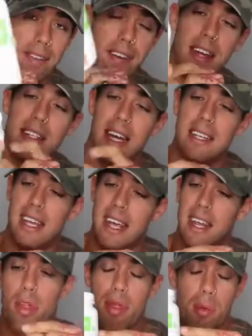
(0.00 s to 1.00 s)
defense, I
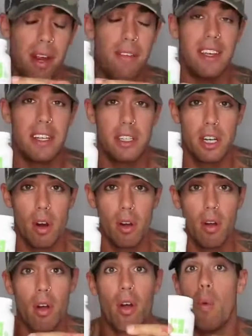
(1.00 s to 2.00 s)
take three of these
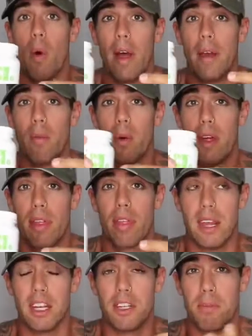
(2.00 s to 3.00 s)
total, one
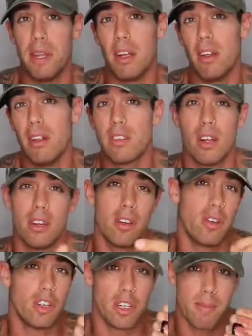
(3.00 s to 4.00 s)
with each meal. So I'll do
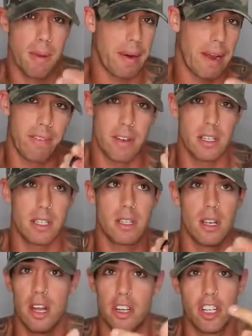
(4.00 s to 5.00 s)
usually my
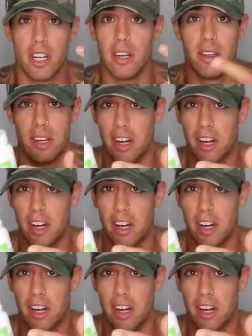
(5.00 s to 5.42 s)
breakfast, lunch, and